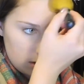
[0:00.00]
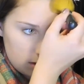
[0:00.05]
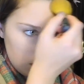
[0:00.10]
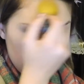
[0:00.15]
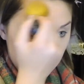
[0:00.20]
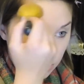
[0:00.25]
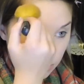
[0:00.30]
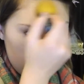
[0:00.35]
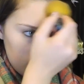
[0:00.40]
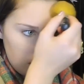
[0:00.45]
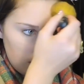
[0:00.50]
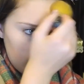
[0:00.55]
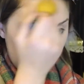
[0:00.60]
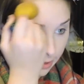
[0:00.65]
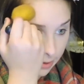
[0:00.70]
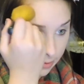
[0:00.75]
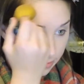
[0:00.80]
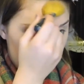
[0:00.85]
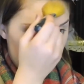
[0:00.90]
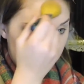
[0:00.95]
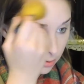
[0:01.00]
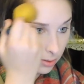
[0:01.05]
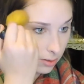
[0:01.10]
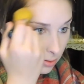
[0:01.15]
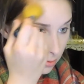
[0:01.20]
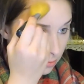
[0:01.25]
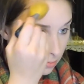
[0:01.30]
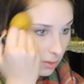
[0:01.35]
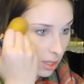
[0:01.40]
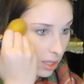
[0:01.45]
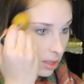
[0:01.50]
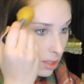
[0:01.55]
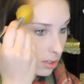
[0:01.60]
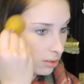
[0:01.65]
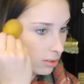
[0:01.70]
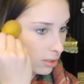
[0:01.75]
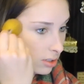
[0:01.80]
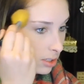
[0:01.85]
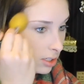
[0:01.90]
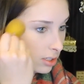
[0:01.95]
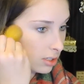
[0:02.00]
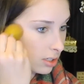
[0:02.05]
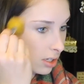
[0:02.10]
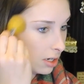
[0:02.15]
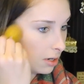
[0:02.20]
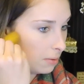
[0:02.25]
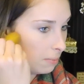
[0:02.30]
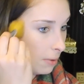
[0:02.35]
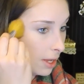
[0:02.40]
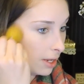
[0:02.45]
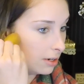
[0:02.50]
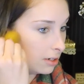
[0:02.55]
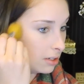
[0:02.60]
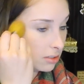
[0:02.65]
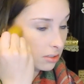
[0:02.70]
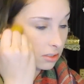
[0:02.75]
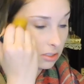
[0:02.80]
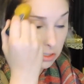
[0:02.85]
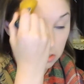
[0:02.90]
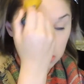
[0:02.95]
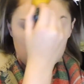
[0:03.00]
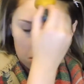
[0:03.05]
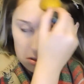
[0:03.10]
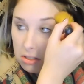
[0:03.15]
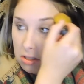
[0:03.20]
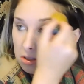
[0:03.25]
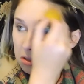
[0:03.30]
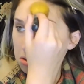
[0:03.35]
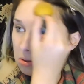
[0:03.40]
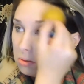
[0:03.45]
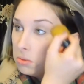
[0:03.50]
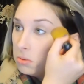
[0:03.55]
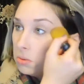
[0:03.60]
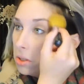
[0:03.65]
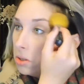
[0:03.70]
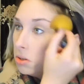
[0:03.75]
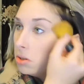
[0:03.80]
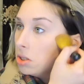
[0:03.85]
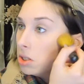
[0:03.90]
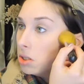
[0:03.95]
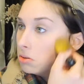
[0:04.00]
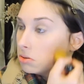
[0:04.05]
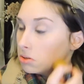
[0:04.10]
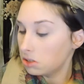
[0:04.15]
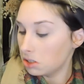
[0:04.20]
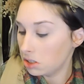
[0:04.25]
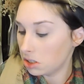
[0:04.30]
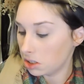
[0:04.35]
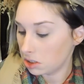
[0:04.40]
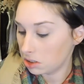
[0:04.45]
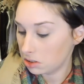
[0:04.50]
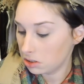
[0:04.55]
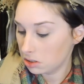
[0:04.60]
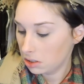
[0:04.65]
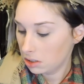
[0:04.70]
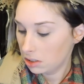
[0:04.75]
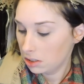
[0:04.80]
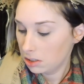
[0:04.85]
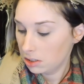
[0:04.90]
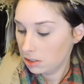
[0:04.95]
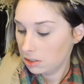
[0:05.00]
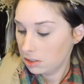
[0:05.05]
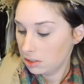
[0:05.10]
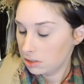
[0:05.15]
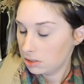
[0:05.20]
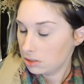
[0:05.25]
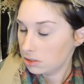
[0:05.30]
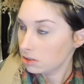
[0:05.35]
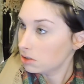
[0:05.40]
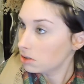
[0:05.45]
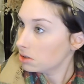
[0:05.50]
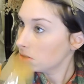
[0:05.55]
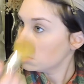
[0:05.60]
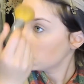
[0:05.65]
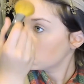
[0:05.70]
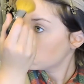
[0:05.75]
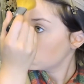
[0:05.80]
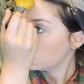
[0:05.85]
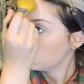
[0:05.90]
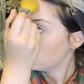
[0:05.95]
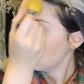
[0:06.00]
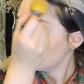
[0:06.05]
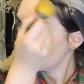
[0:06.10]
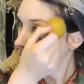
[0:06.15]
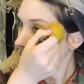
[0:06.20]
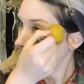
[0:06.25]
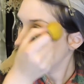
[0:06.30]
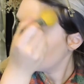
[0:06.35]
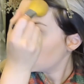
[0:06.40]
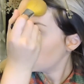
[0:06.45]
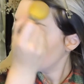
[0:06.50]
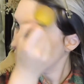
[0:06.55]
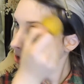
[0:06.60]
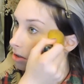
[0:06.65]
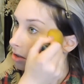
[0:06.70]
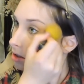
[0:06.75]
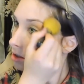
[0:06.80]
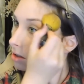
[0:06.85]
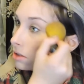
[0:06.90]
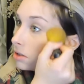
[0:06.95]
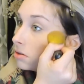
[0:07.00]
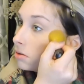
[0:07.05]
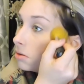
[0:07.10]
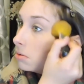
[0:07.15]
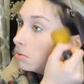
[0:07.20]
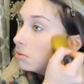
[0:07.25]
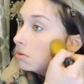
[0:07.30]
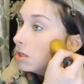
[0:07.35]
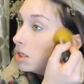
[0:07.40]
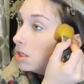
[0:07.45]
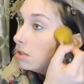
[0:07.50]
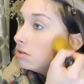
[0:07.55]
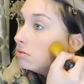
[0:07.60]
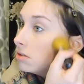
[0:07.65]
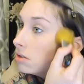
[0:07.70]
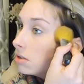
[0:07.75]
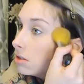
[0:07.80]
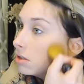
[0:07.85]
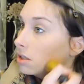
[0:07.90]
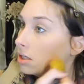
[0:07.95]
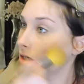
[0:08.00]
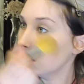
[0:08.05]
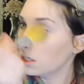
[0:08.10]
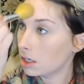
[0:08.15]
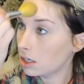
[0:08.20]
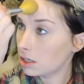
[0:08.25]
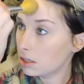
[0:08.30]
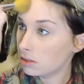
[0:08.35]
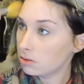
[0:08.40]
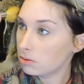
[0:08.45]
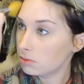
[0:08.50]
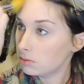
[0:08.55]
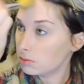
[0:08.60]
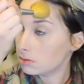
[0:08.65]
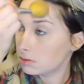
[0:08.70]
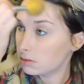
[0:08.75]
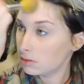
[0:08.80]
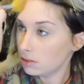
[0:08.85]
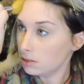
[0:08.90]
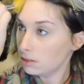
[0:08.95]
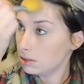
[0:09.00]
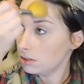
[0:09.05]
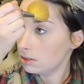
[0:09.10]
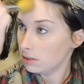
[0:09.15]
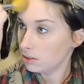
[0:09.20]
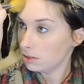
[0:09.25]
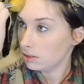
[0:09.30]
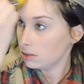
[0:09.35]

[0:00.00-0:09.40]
don't really have a method to this kind of madness. I'm just gonna go around the outside, just like some shady around the outside.